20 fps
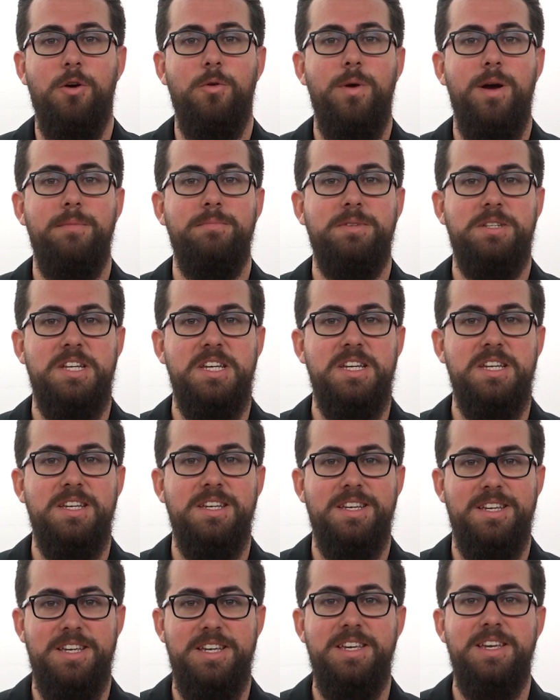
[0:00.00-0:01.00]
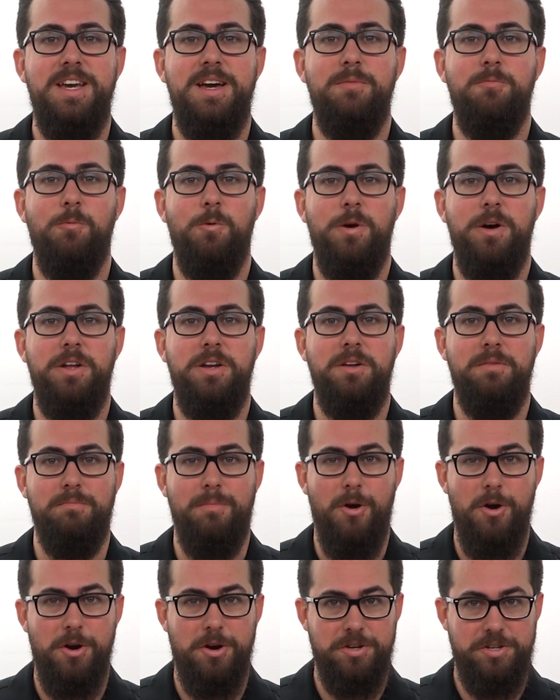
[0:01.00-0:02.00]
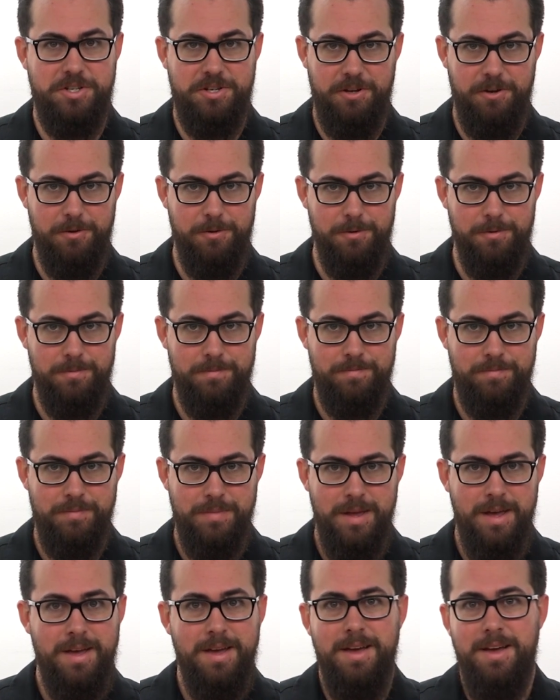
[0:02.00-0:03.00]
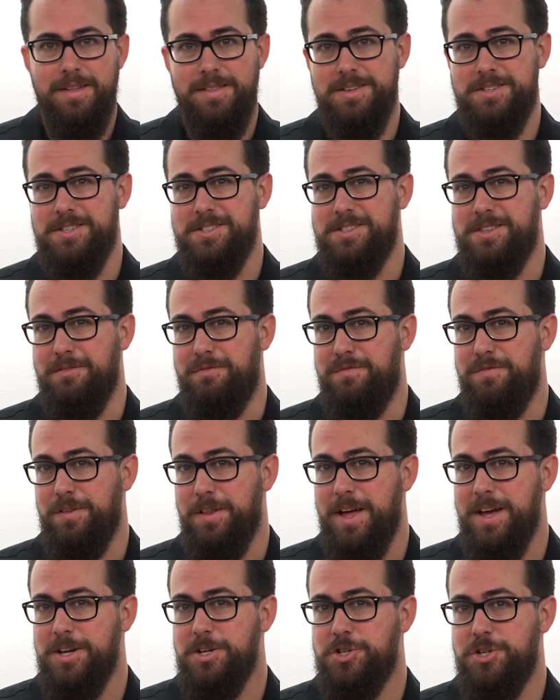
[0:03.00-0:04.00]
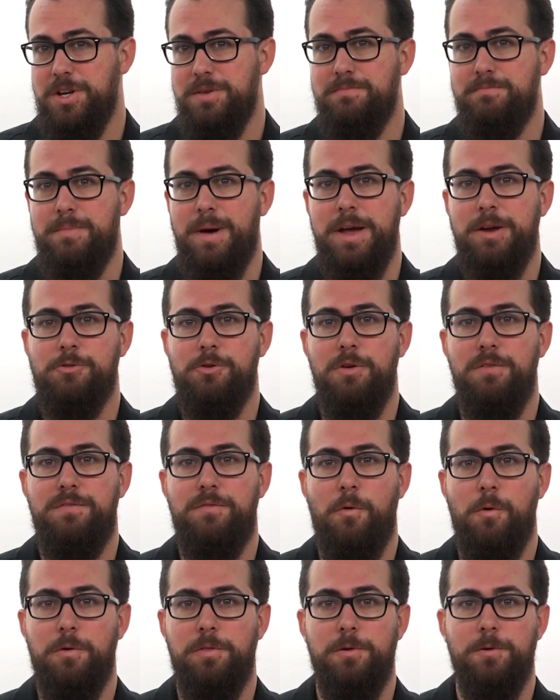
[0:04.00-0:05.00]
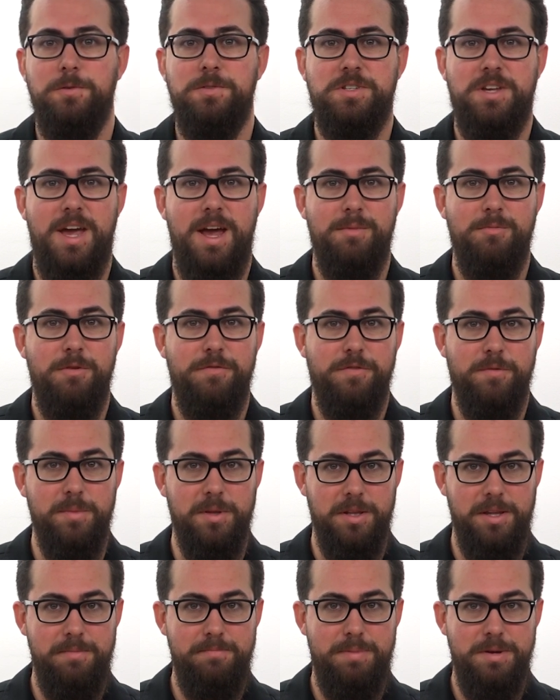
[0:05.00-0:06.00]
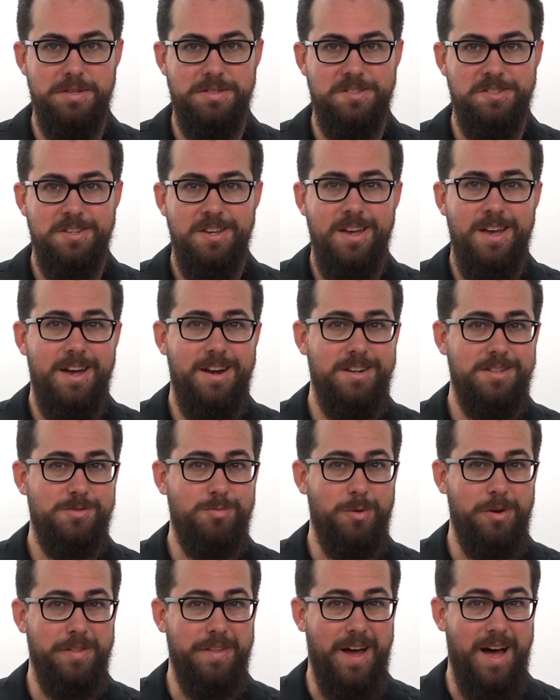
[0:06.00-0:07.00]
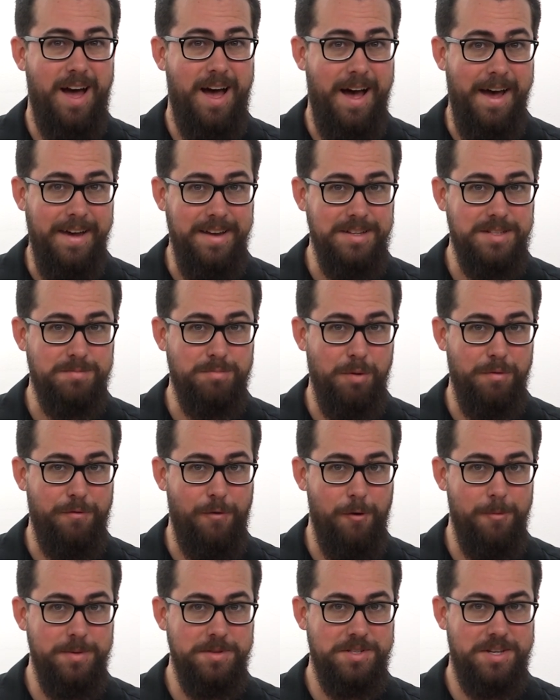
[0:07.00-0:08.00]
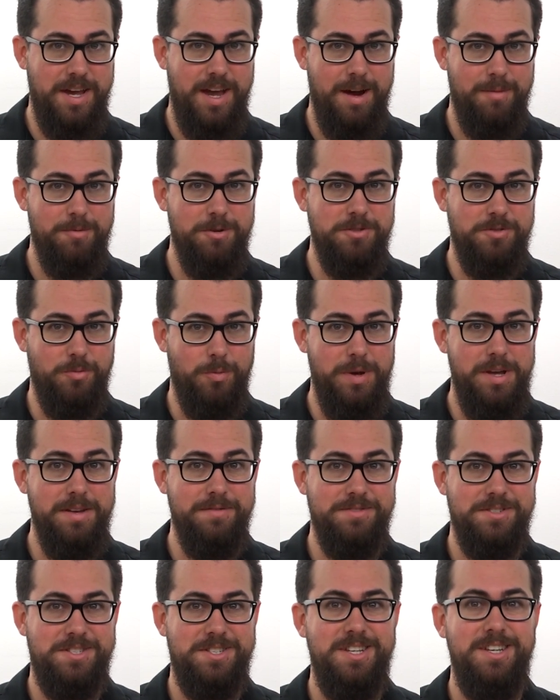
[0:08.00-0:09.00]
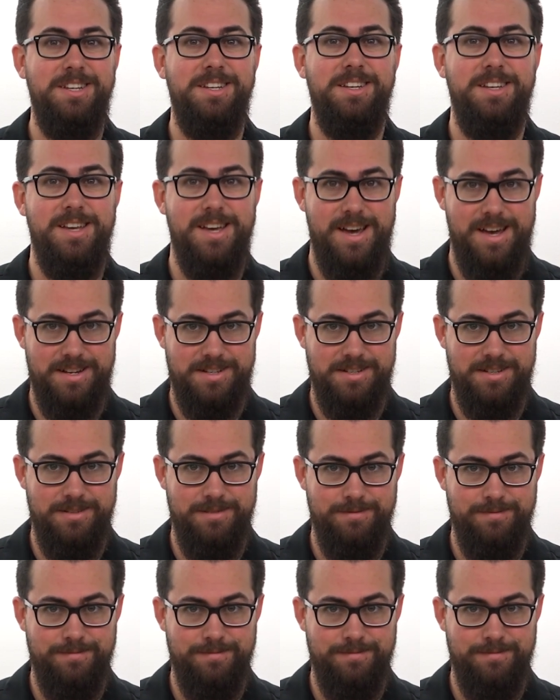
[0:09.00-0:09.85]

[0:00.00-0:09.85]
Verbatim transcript: O M D E M one Mark two. This is the flagship Micro Four Thirds camera from Olympus, and it's one of the highest performance cameras we have seen yet.